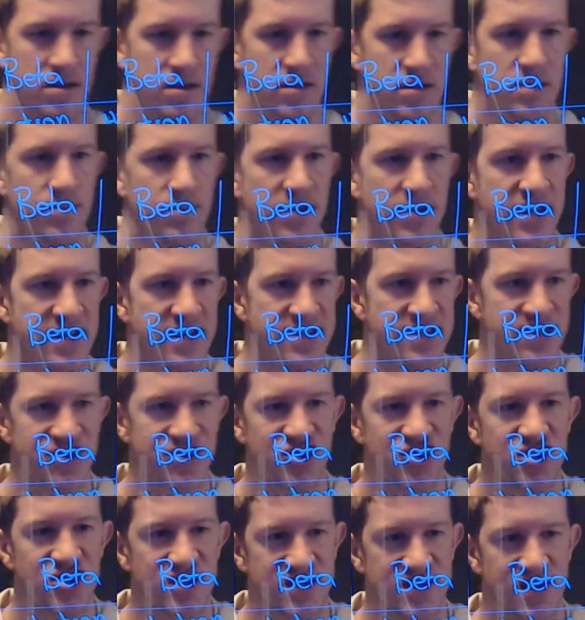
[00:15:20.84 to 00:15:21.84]
Because it's
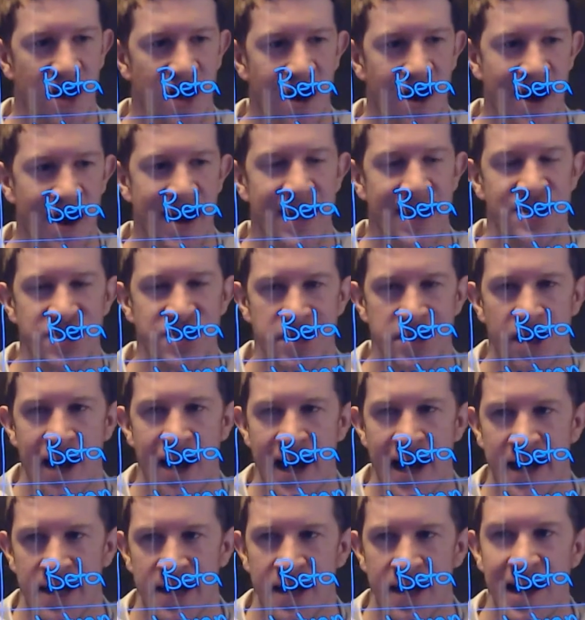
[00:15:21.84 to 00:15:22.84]
just high energy light,
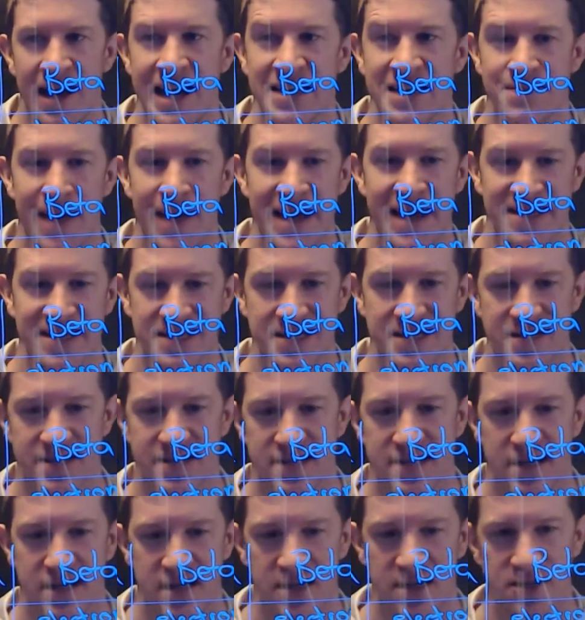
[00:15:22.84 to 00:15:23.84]
and light is massless.
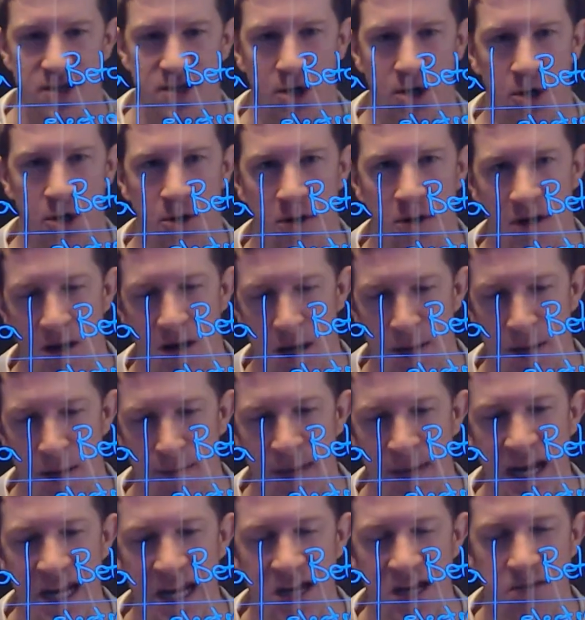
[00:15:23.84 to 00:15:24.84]
So
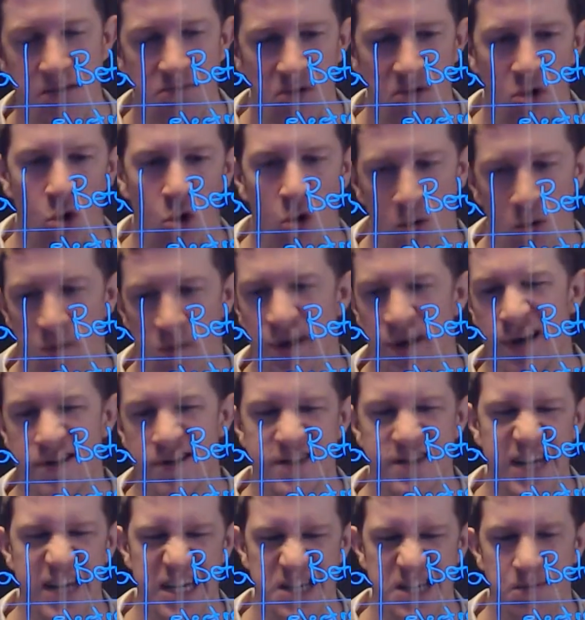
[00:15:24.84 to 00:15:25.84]
medium, or we could
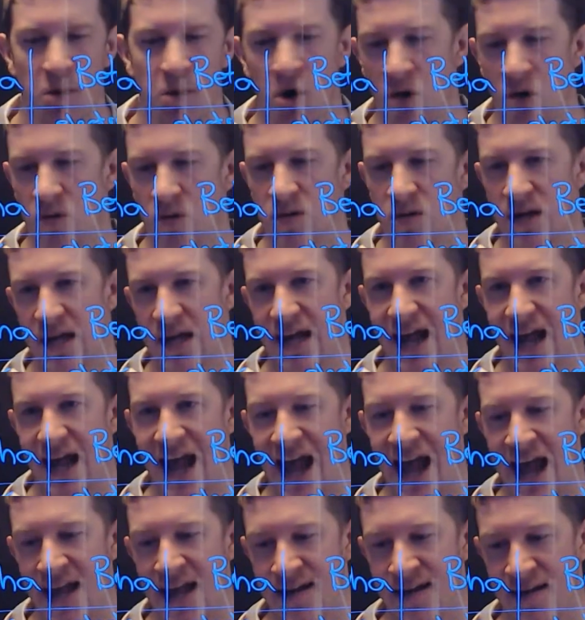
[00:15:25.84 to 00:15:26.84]
say small,
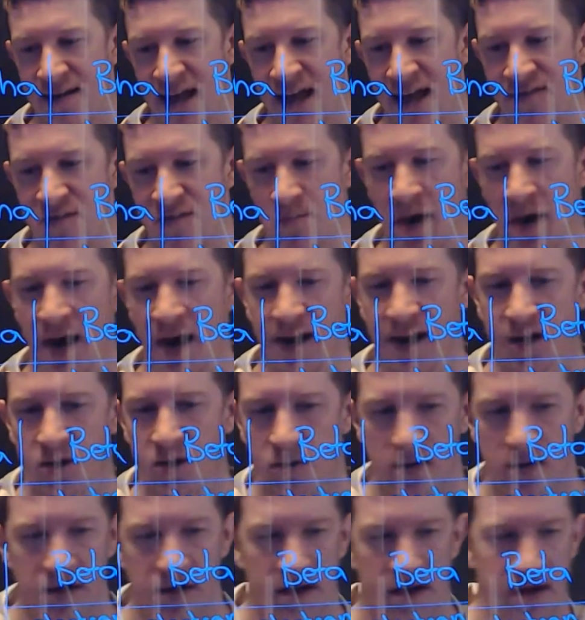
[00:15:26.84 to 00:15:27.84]
and heavy particle.
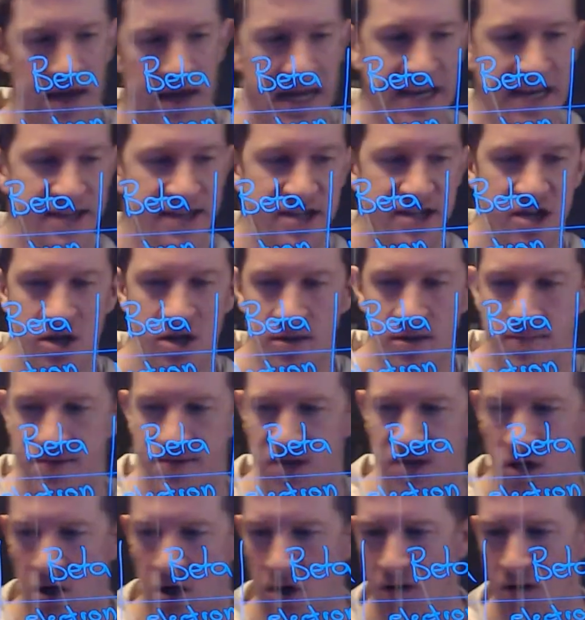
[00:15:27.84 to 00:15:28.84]
In terms
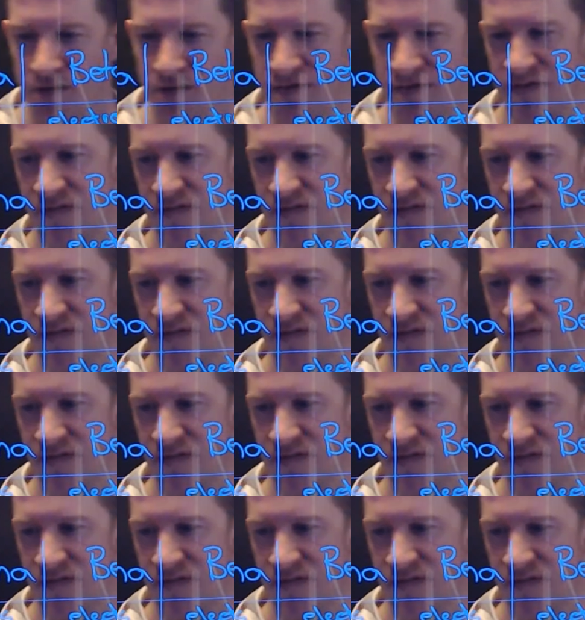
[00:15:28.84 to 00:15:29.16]
of